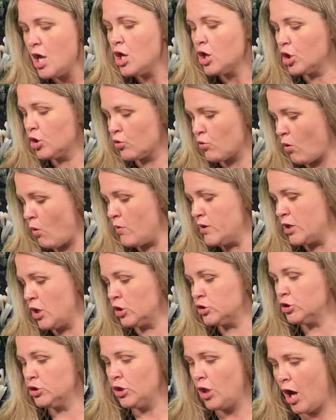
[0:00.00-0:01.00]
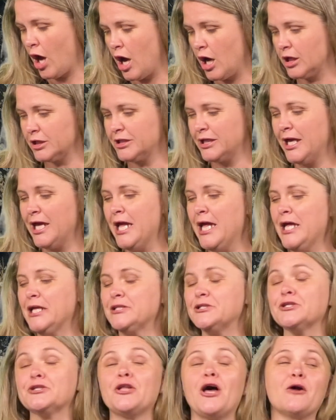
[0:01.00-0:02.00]
growing on a log.
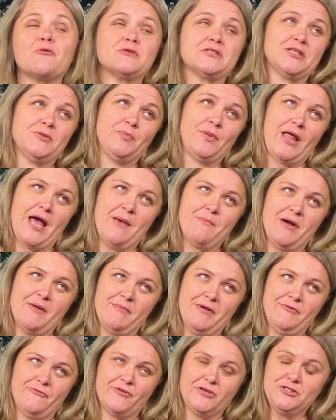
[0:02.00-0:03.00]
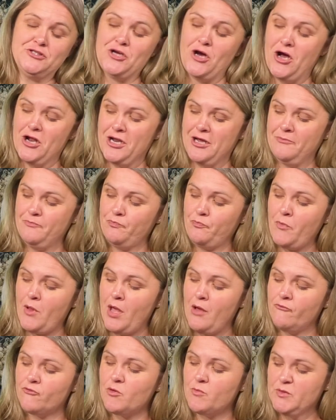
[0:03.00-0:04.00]
The log was supplied by my friend Donna
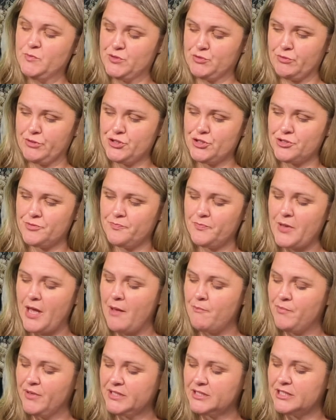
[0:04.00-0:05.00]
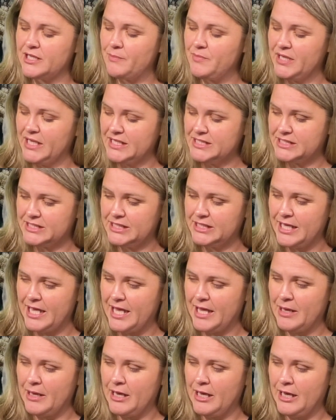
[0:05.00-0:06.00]
from Ipswich. I picked it up yesterday